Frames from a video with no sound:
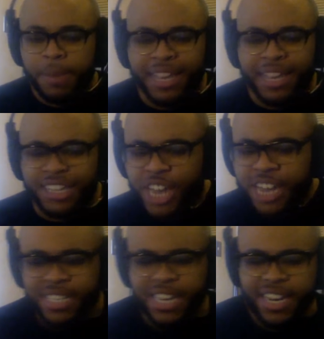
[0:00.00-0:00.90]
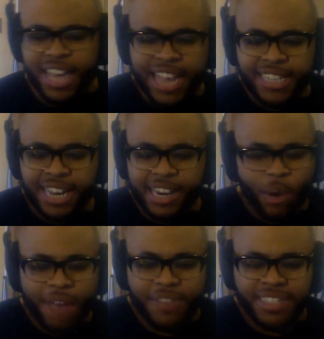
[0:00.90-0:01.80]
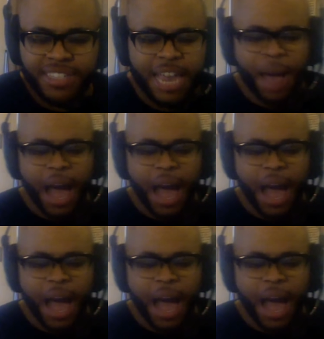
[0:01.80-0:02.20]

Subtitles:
because JC and Casey don't have the same